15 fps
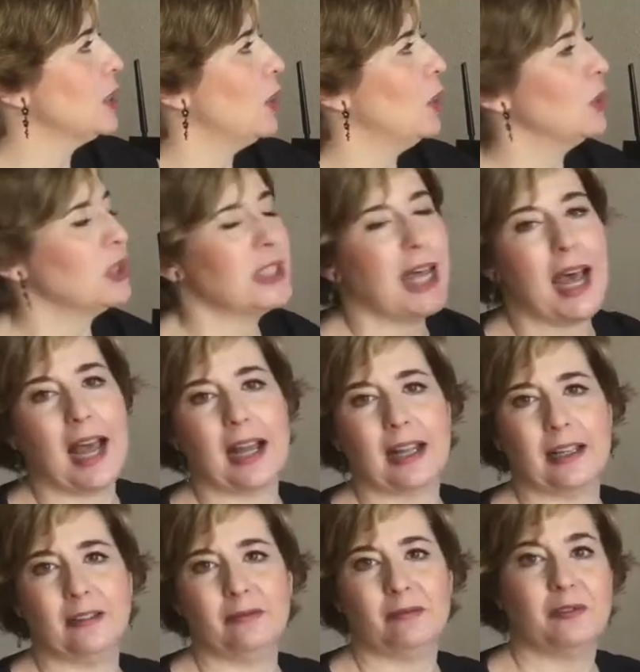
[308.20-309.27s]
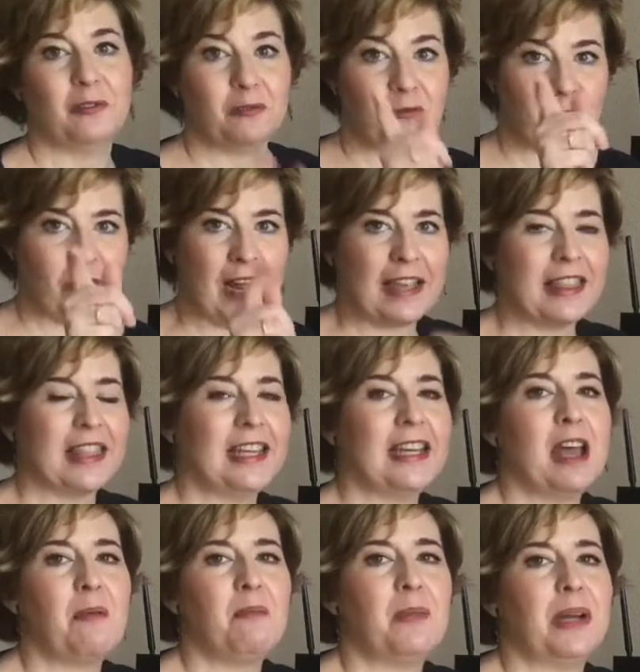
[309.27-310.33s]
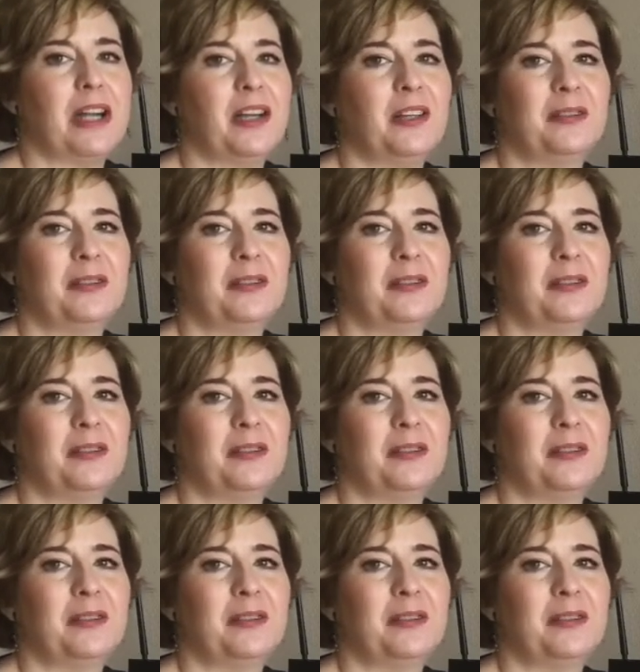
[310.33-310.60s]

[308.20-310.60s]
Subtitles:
or tongue. Write the number.